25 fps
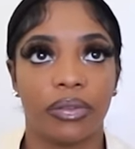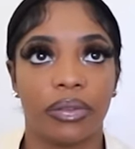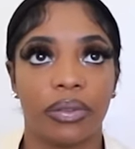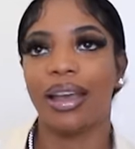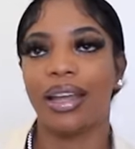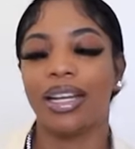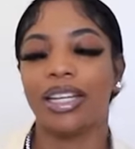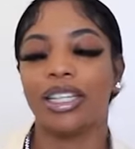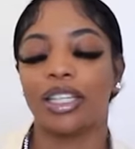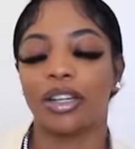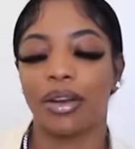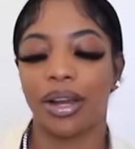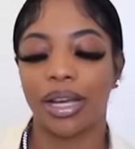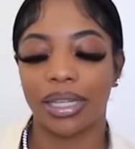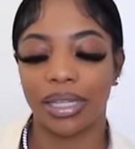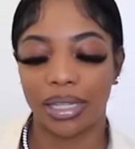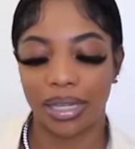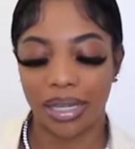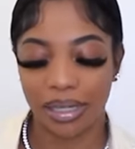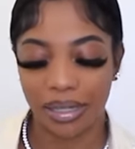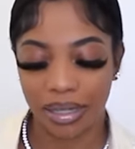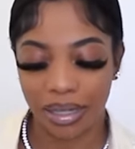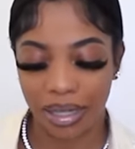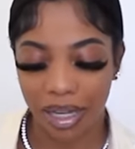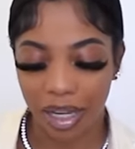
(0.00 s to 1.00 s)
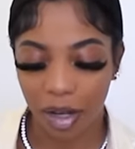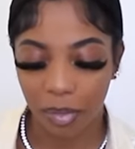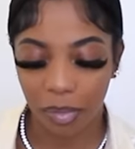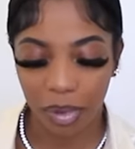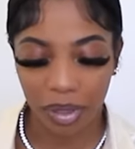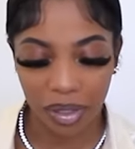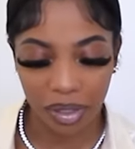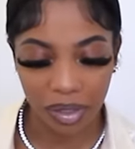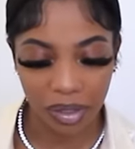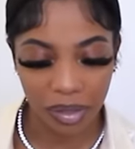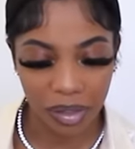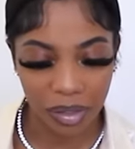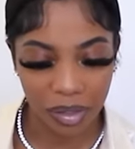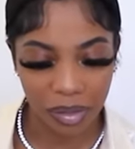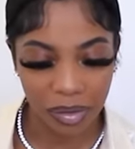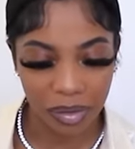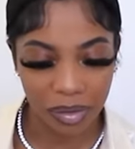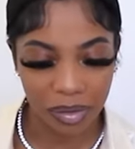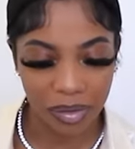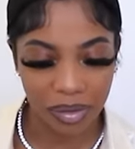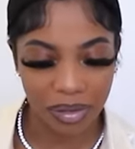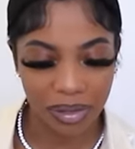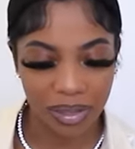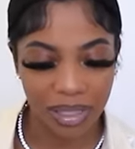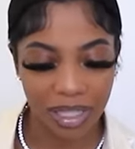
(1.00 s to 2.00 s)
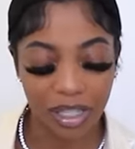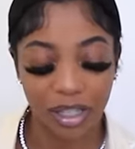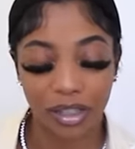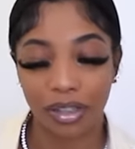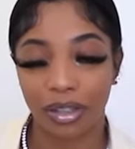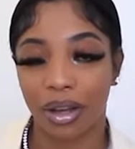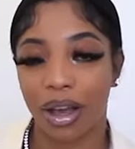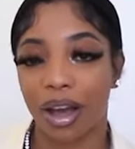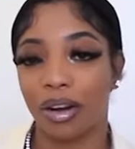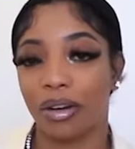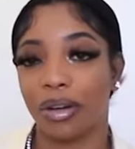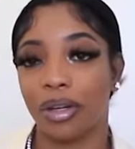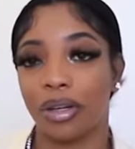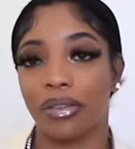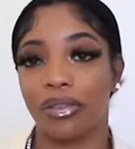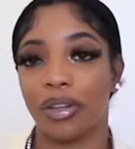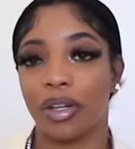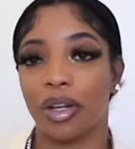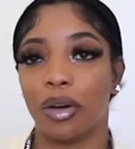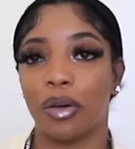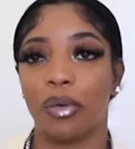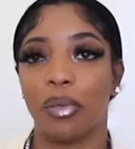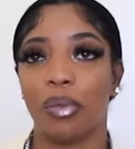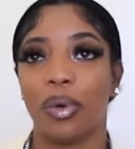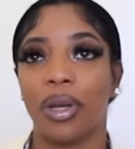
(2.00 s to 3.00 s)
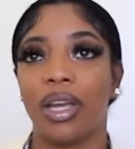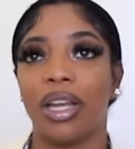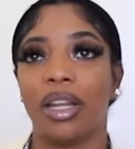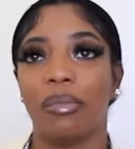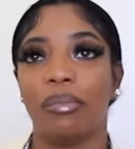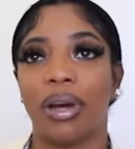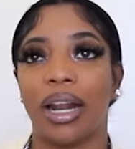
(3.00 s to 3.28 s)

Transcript: And it's crazy because a couple of years ago, I don't even know when,